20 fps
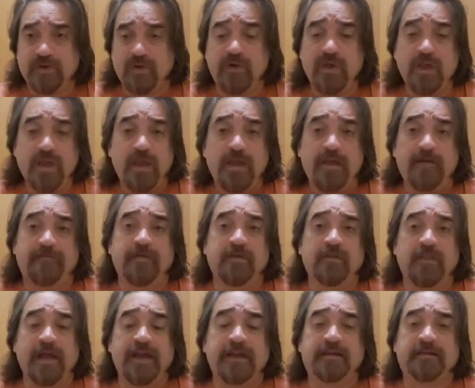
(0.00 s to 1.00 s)
So
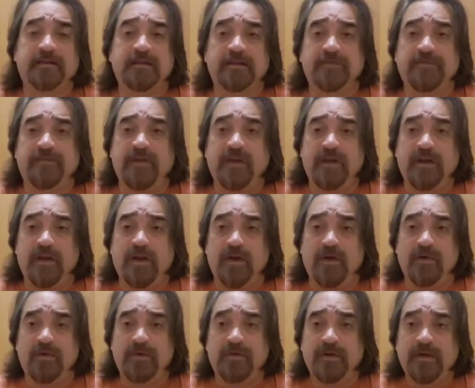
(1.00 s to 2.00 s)
if you liked this
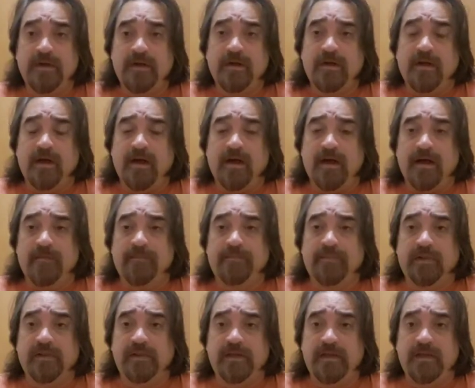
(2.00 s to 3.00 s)
video,
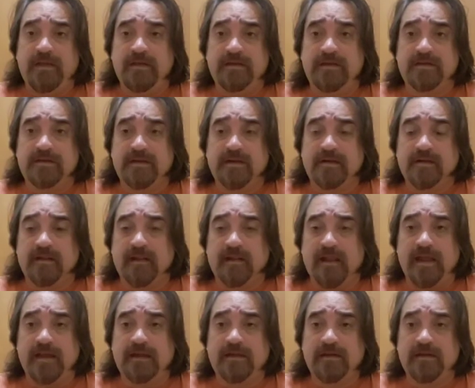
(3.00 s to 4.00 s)
please
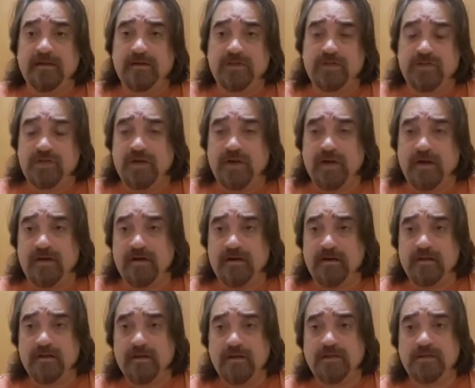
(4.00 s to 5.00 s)
like,
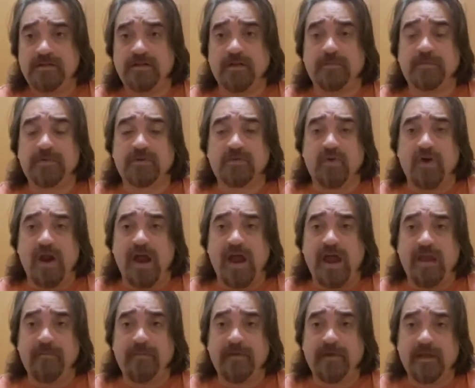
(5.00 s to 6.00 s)
share,
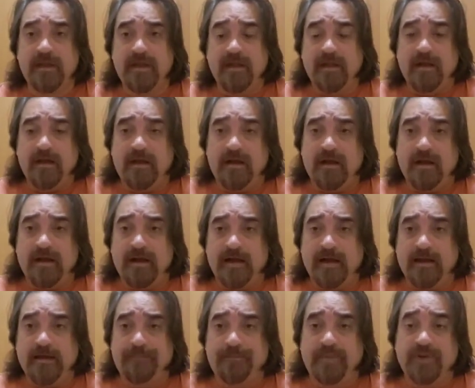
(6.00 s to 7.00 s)
subscribe.
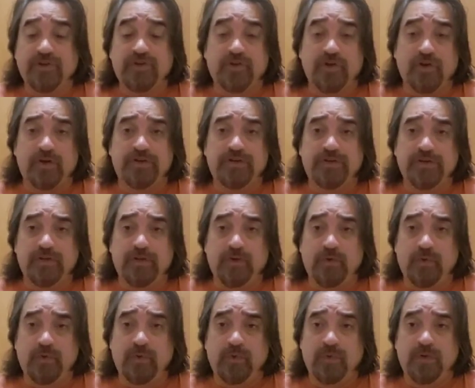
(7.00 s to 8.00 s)
Be sure
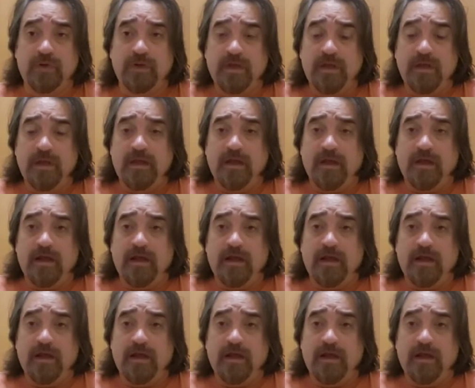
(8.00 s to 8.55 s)
to